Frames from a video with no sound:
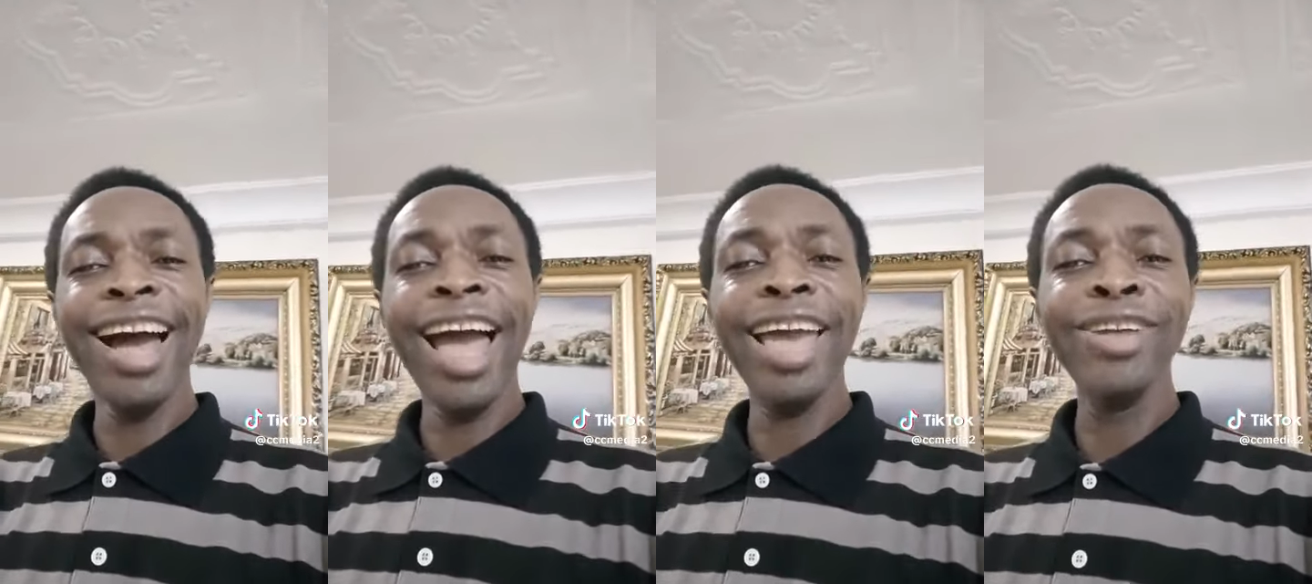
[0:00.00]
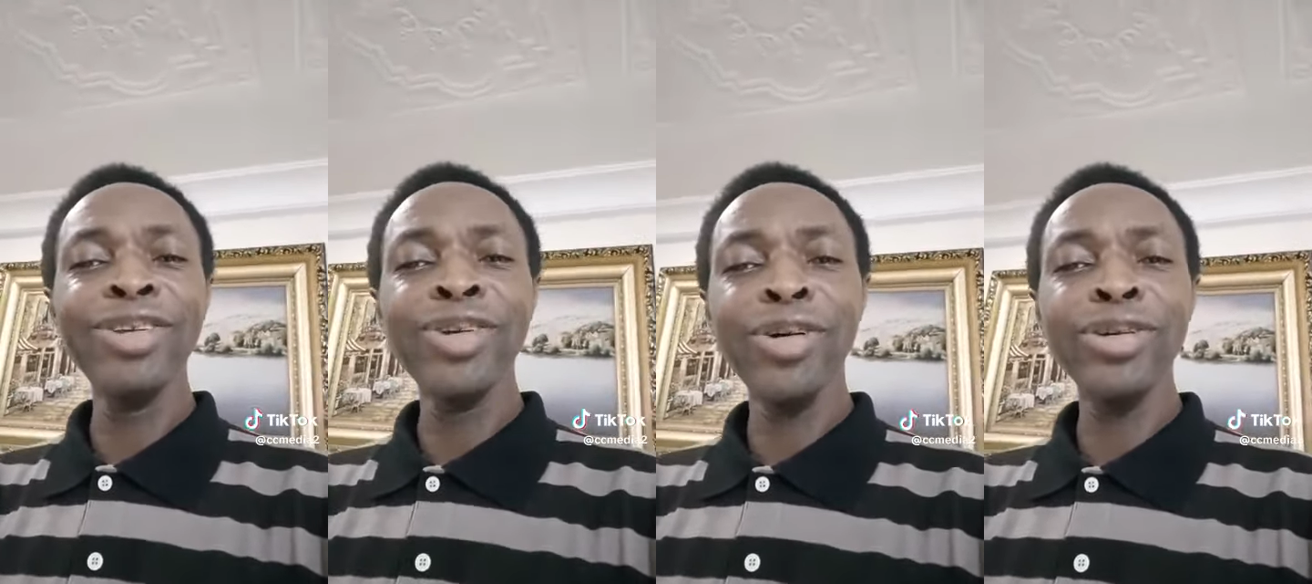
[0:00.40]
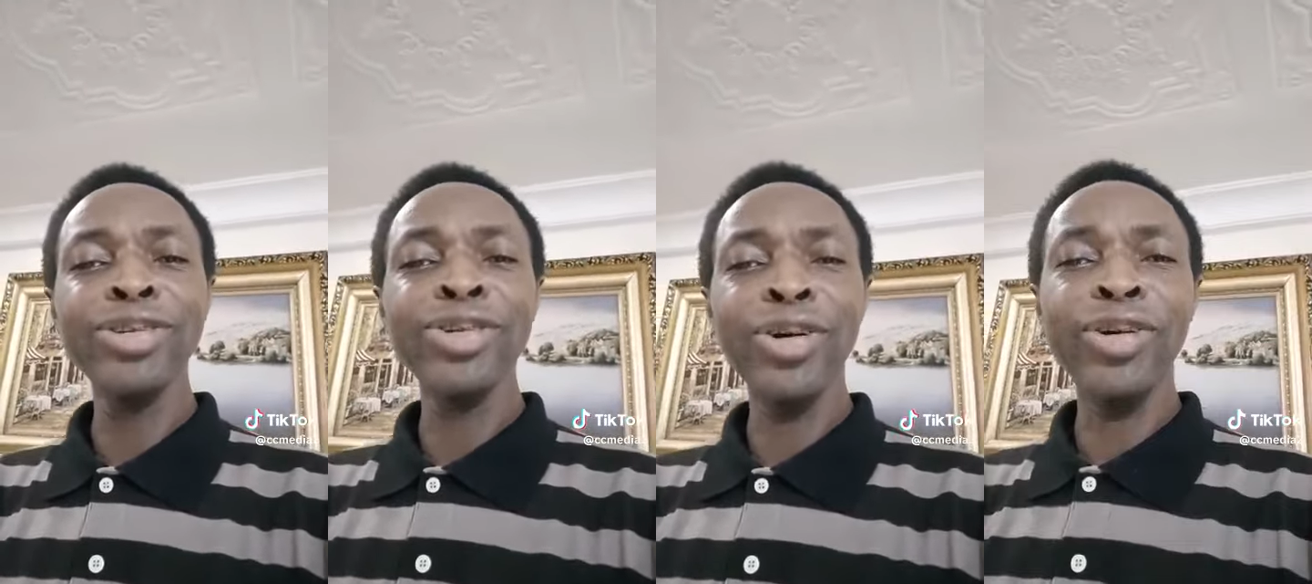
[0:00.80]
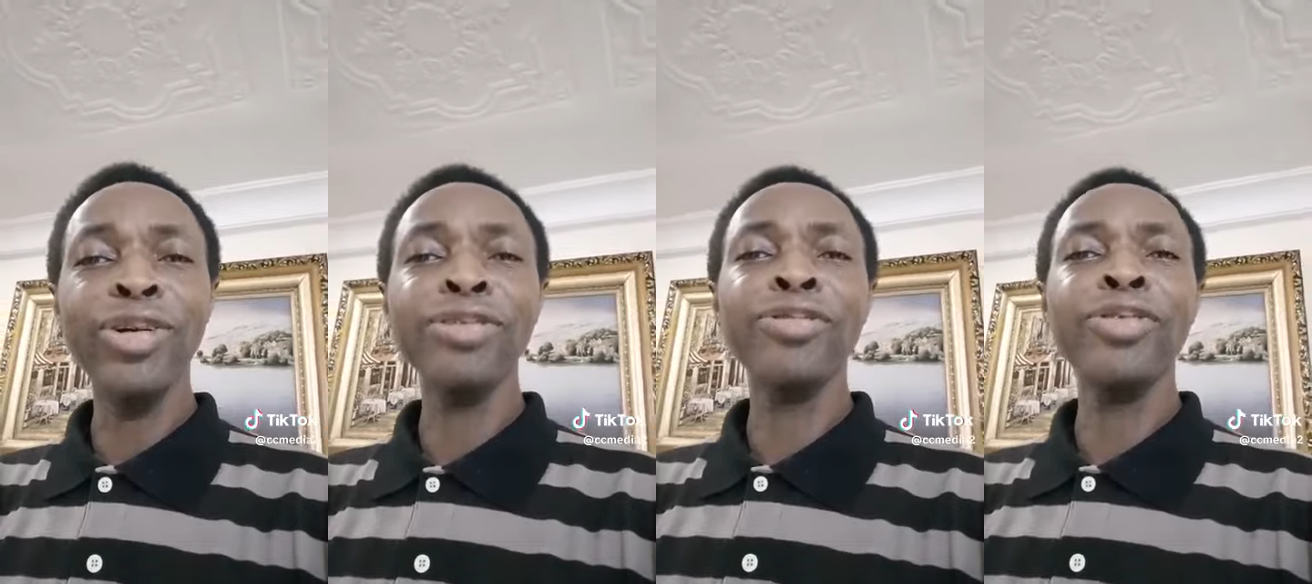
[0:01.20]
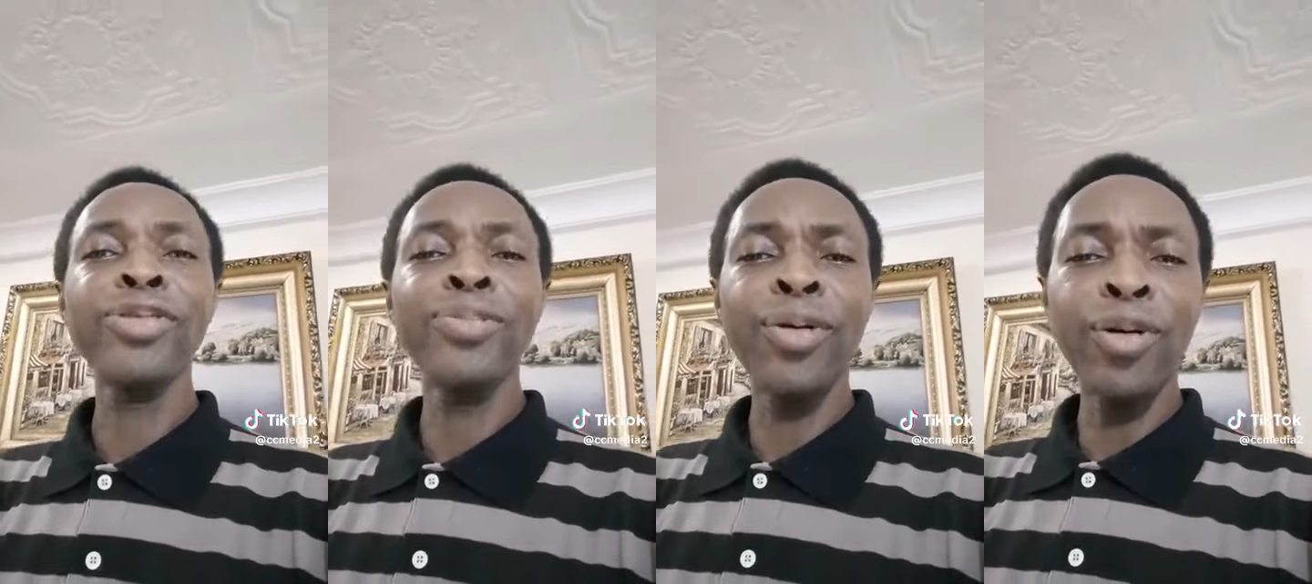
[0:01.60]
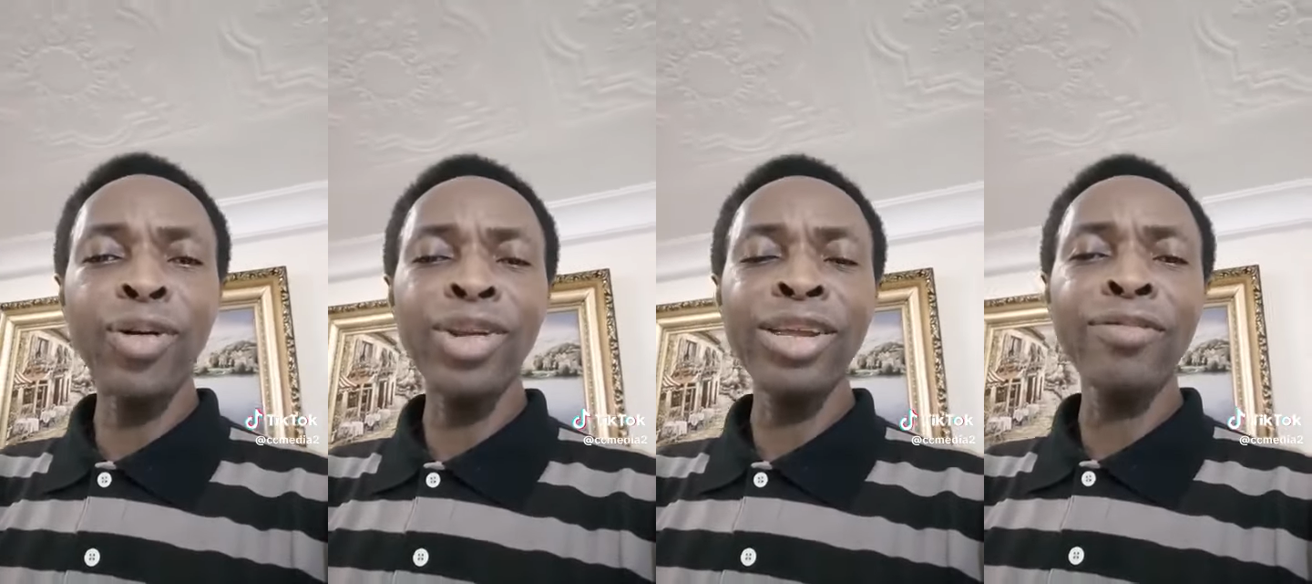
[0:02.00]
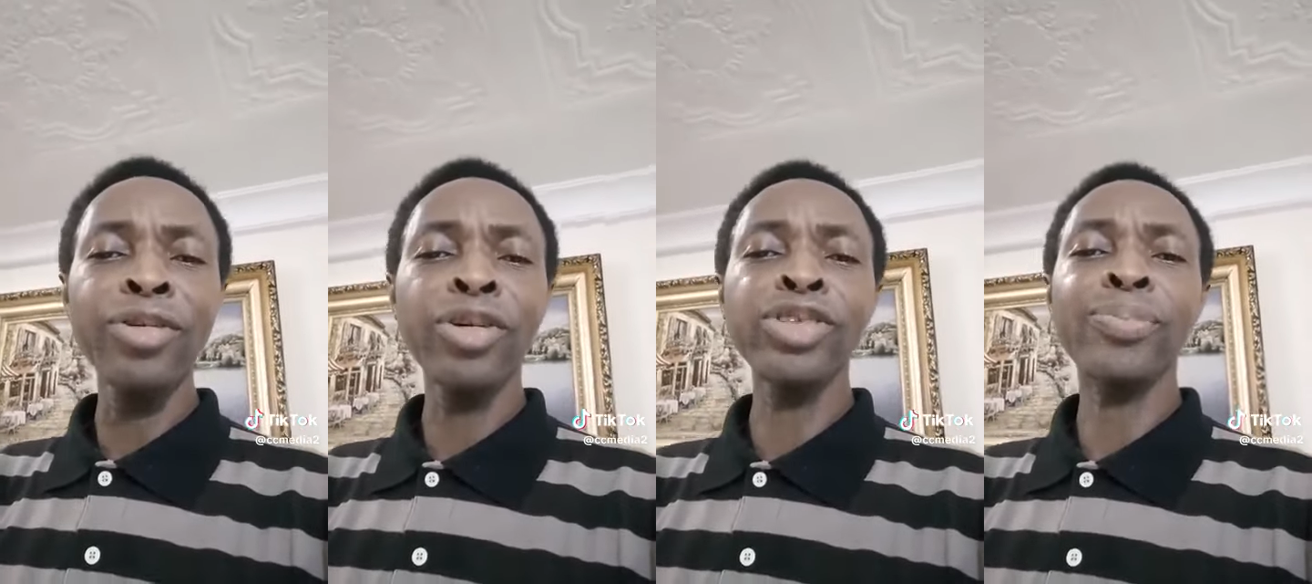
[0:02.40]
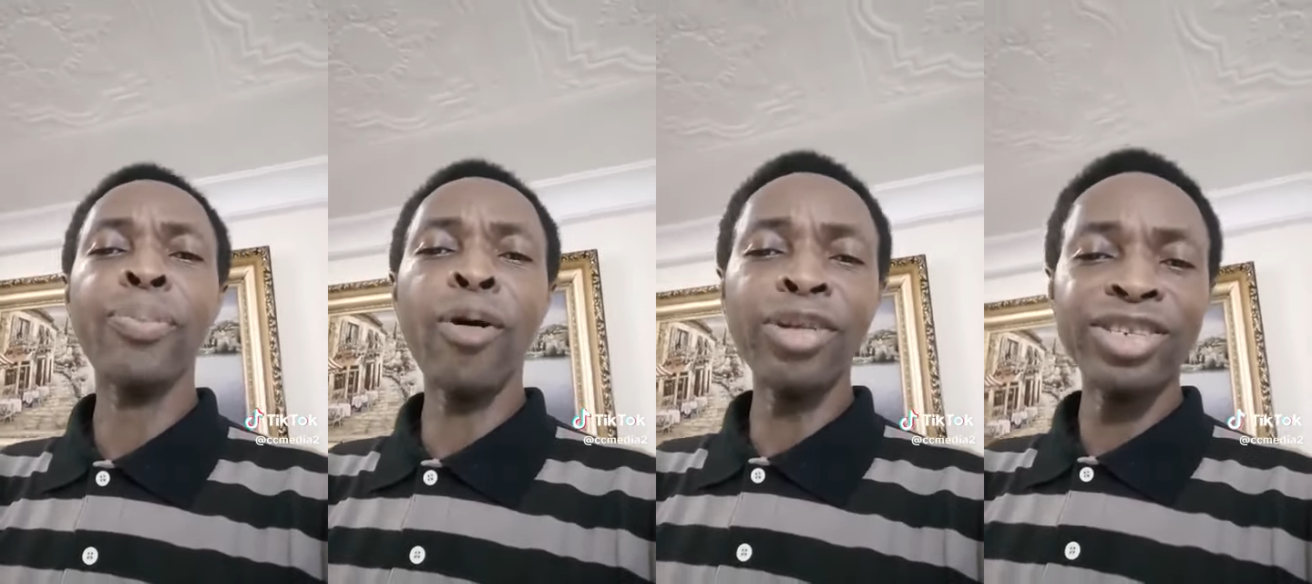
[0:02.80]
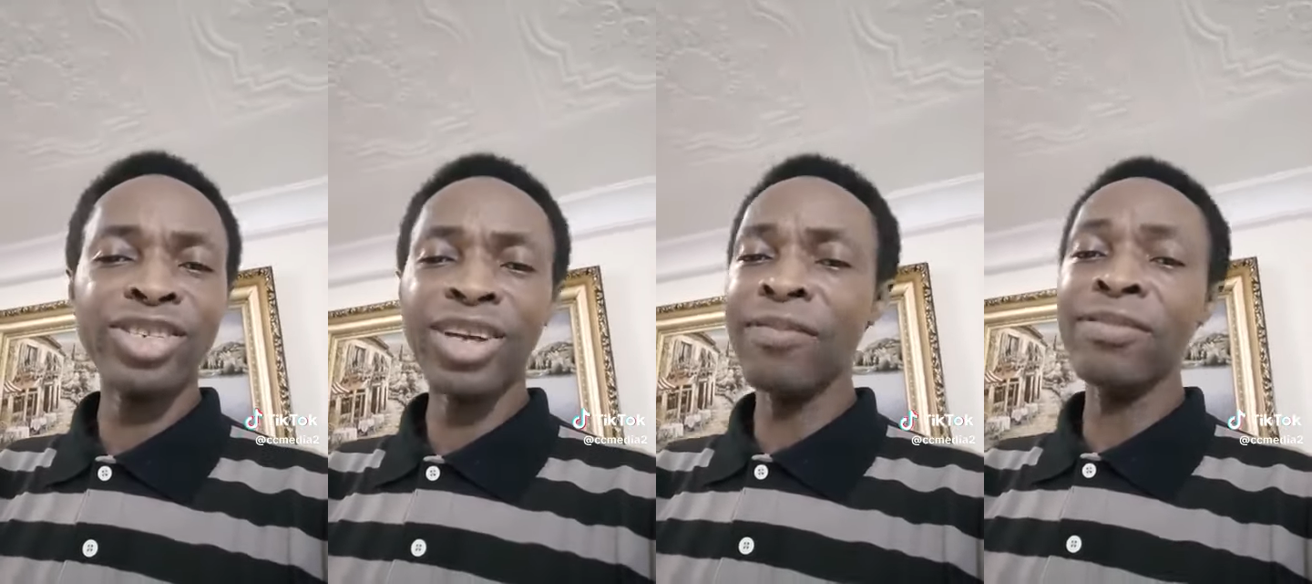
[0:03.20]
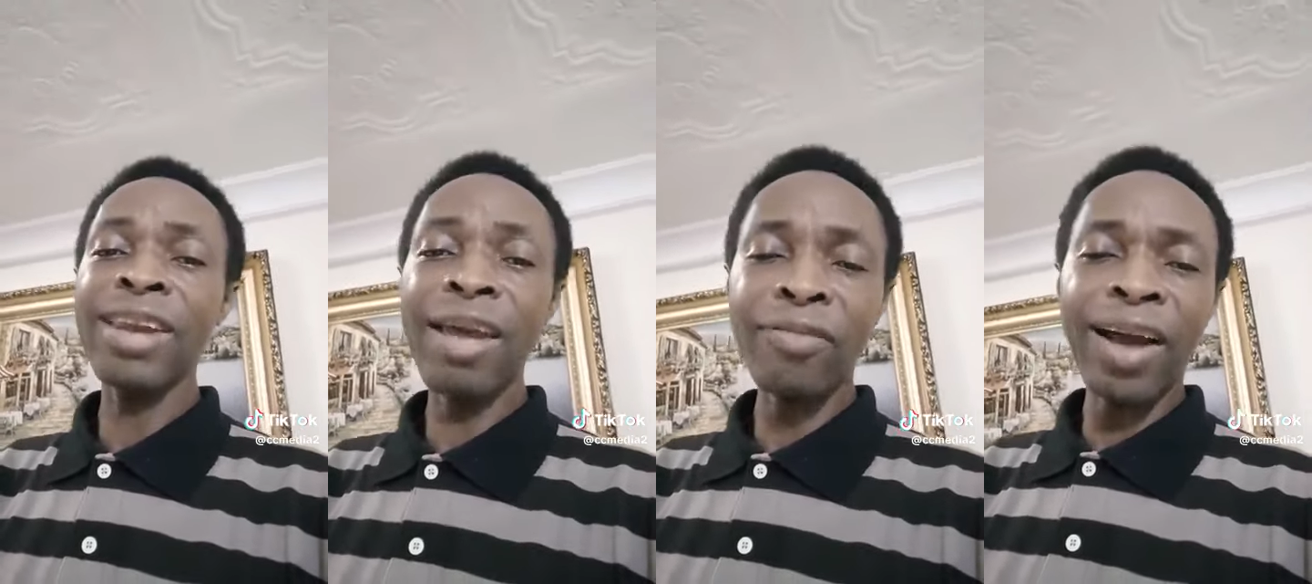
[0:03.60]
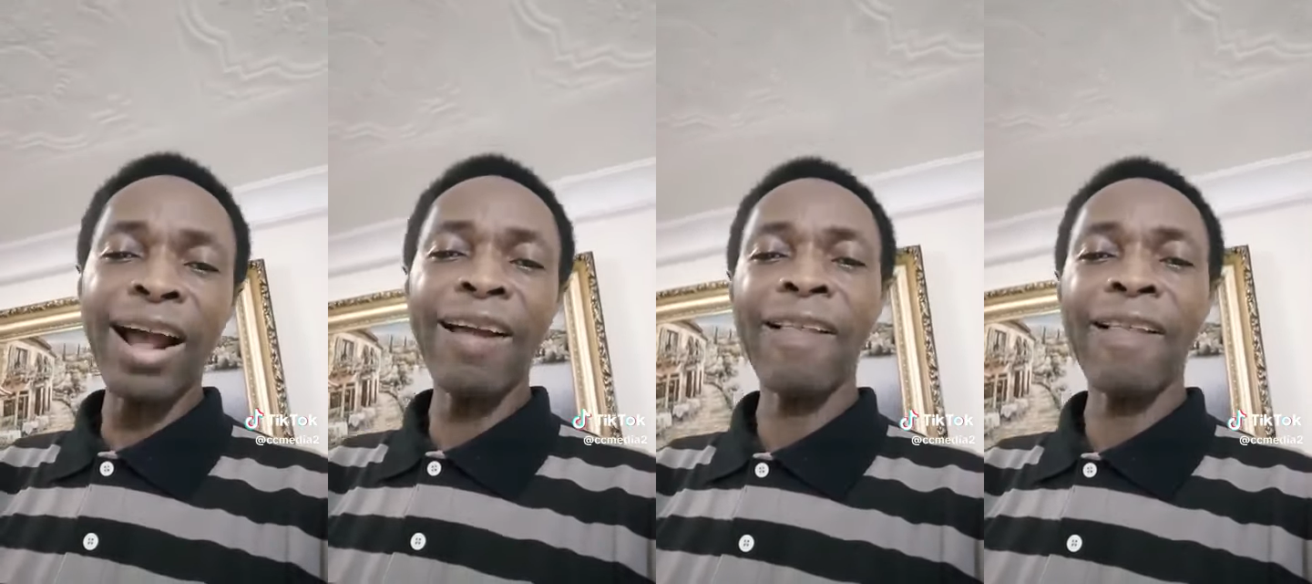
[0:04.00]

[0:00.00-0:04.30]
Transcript: I don't talk on football, even on sports. I've never.